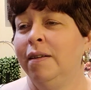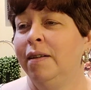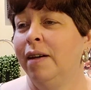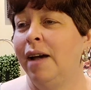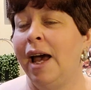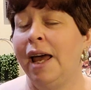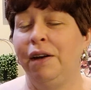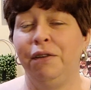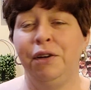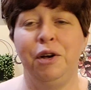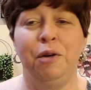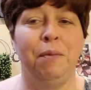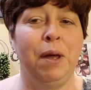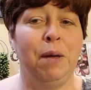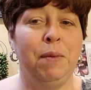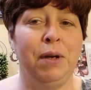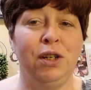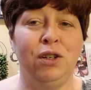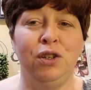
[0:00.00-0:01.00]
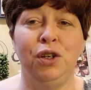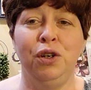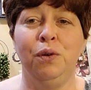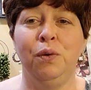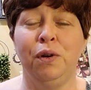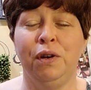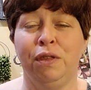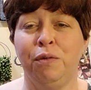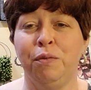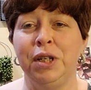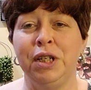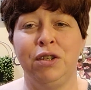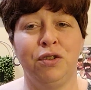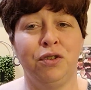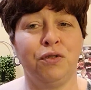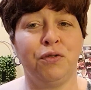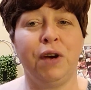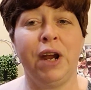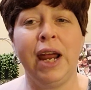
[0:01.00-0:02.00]
I don't know, maybe 2 or 3
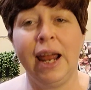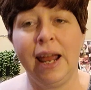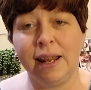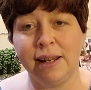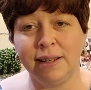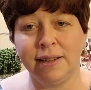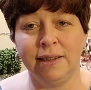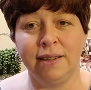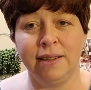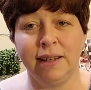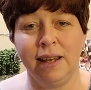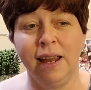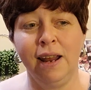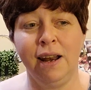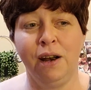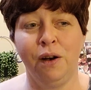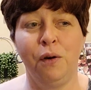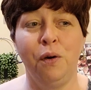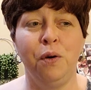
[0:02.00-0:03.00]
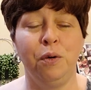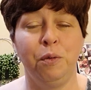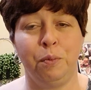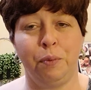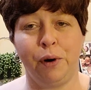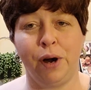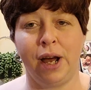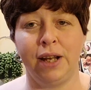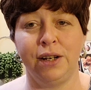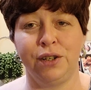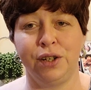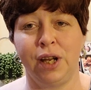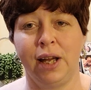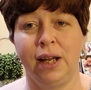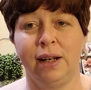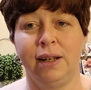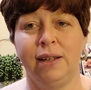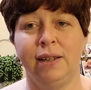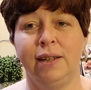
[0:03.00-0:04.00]
strands in an old
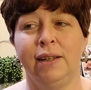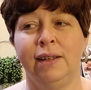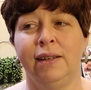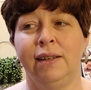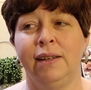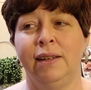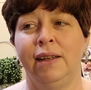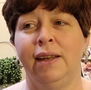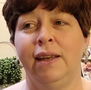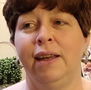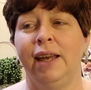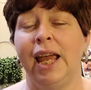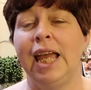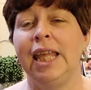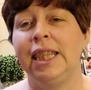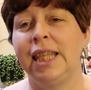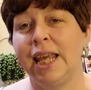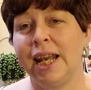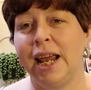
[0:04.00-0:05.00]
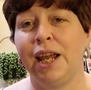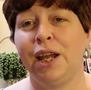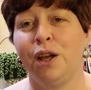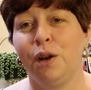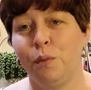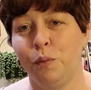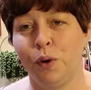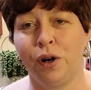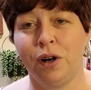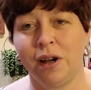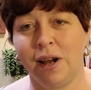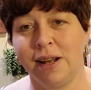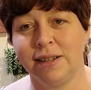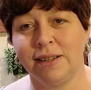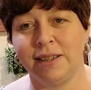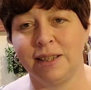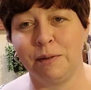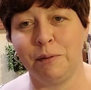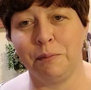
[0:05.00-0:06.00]
project, and then I can work on
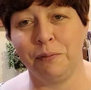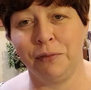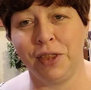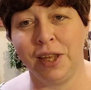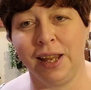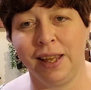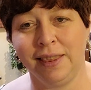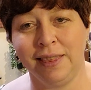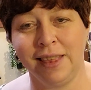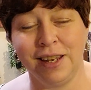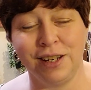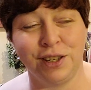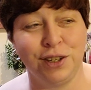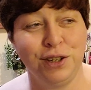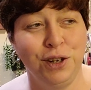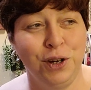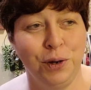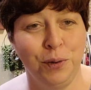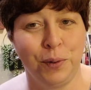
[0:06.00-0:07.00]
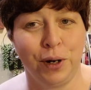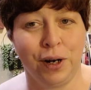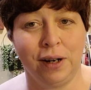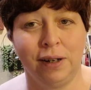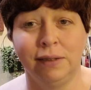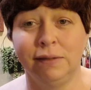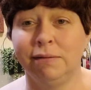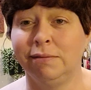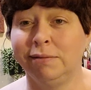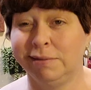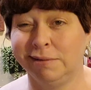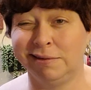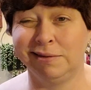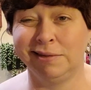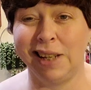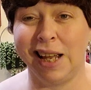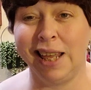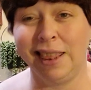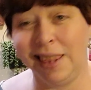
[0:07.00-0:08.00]
something that's newer.
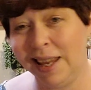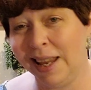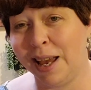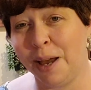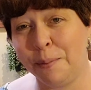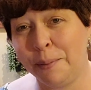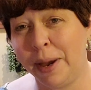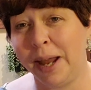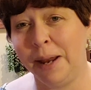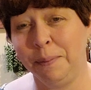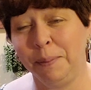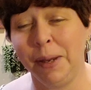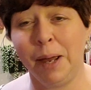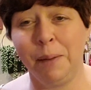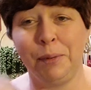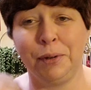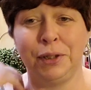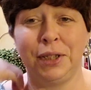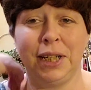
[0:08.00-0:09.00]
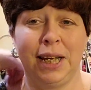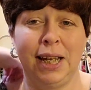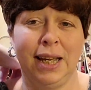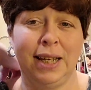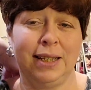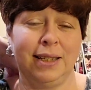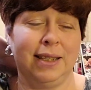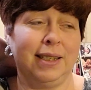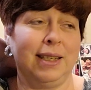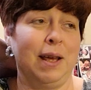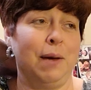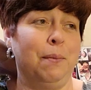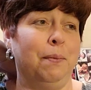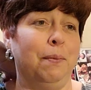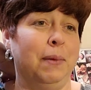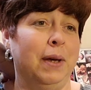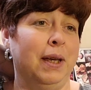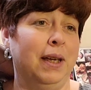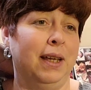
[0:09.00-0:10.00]
I think I might be able to get
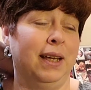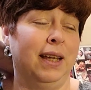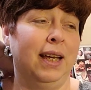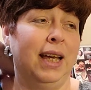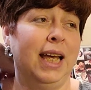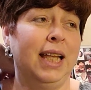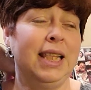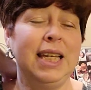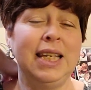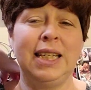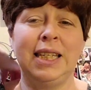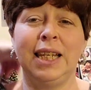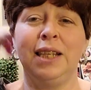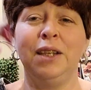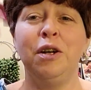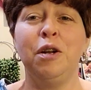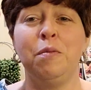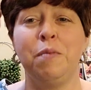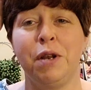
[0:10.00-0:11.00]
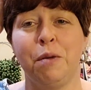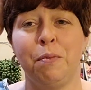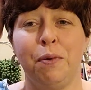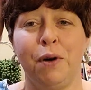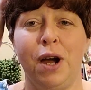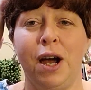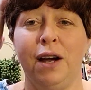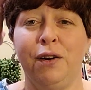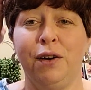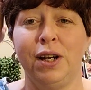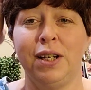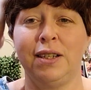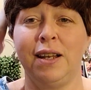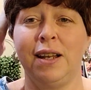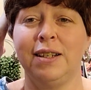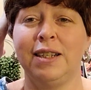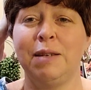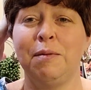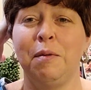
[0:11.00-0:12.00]
some, at least a little bit of progress
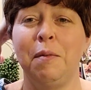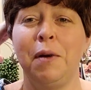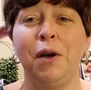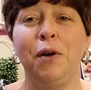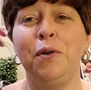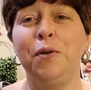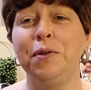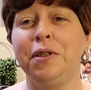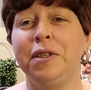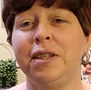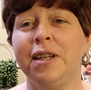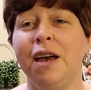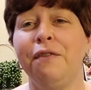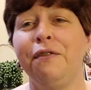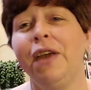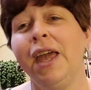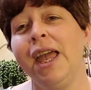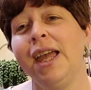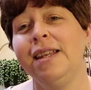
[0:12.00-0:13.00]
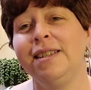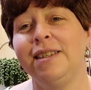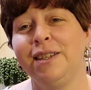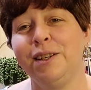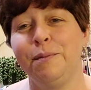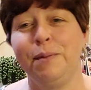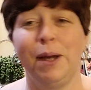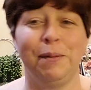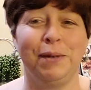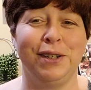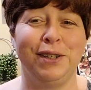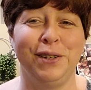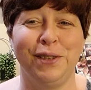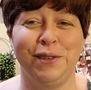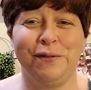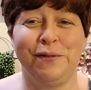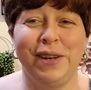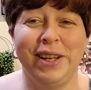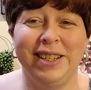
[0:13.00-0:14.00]
on some of my old stuff and still be able to do the
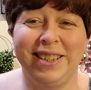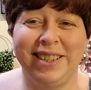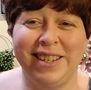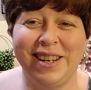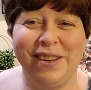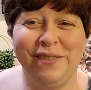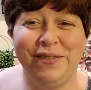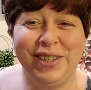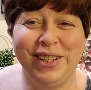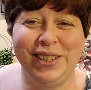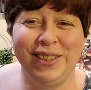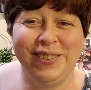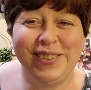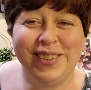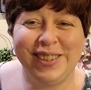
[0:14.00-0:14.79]
fun stuff too.